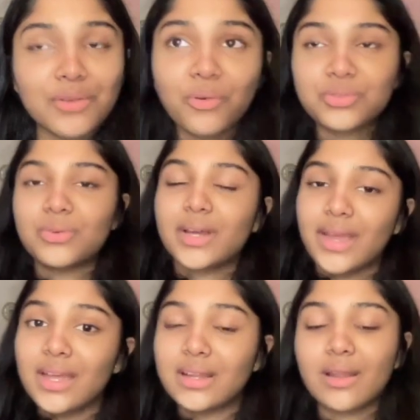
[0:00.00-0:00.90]
I'll go through it
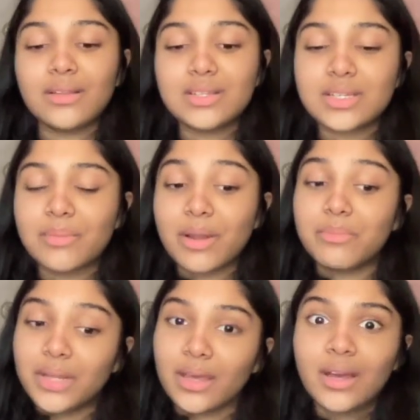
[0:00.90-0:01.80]
again, and this time
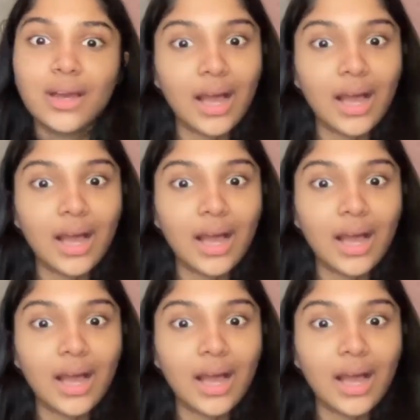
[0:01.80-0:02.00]
I'd be like,